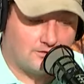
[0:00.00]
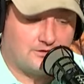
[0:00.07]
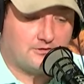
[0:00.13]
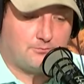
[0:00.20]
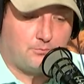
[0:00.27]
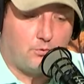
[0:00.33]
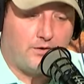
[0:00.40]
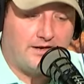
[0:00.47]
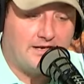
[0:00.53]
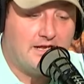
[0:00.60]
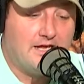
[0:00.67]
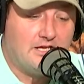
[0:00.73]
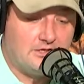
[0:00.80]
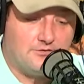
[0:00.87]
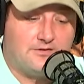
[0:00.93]
At this point,
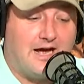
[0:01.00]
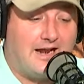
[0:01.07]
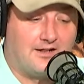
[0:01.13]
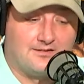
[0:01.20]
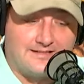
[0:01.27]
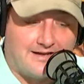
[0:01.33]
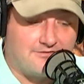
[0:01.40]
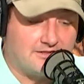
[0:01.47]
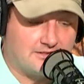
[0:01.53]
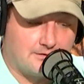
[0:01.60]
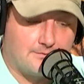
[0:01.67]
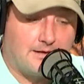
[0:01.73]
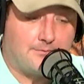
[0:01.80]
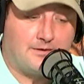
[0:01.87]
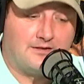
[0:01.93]
you've got 11
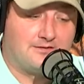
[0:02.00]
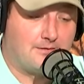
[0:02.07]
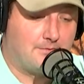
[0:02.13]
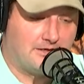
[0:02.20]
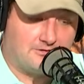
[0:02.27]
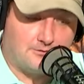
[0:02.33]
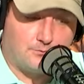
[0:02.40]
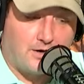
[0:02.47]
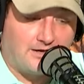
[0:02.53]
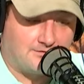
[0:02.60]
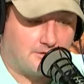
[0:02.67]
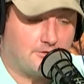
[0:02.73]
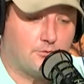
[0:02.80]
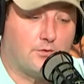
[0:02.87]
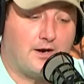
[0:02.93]
commitments. I mentioned
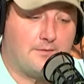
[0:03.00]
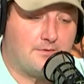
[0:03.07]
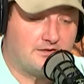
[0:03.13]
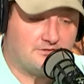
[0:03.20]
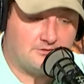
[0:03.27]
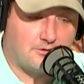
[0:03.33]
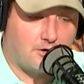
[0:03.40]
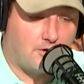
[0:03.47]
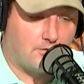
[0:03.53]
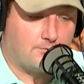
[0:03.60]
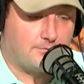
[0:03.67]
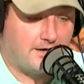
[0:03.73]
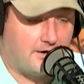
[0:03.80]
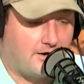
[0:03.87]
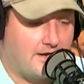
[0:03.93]
Bryce Underwood. I mentioned
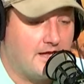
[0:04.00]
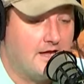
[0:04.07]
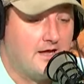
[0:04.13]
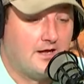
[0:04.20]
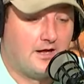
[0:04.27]
Harlem Berry.